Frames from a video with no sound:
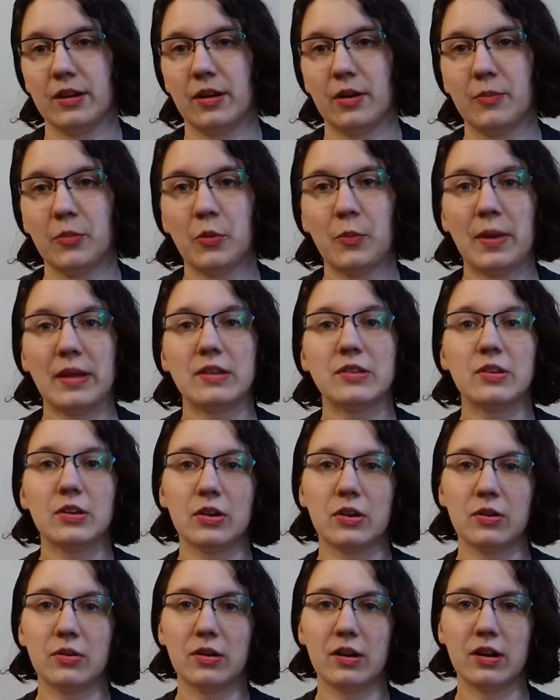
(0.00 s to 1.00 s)
a
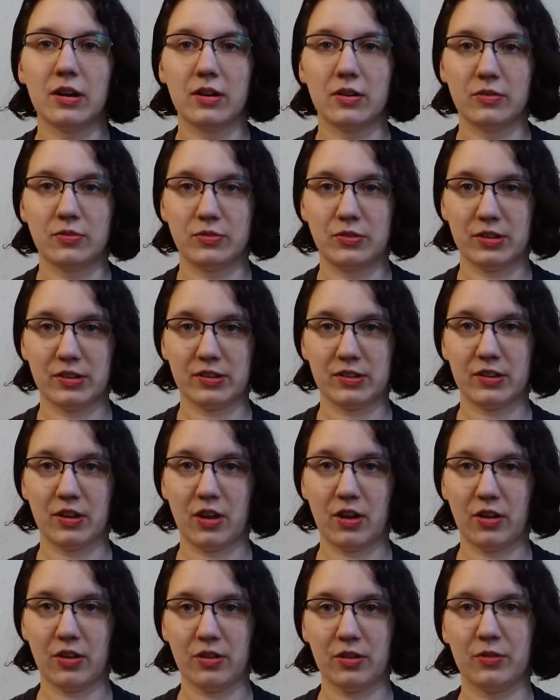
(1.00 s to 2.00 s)
memento of just
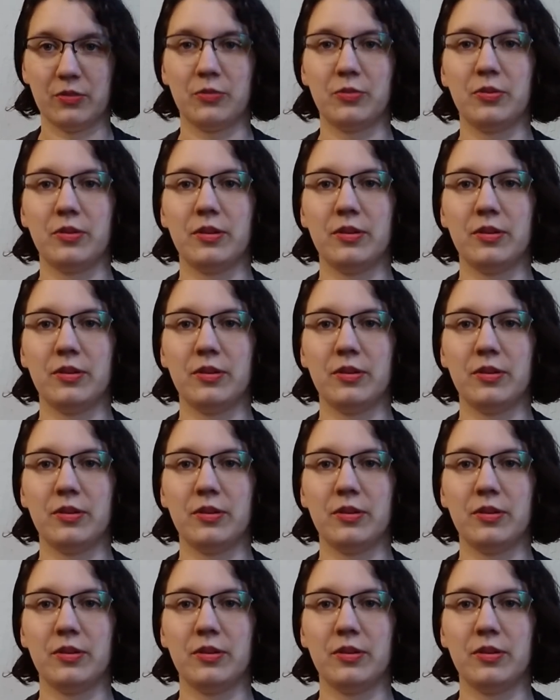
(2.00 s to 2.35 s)
all of,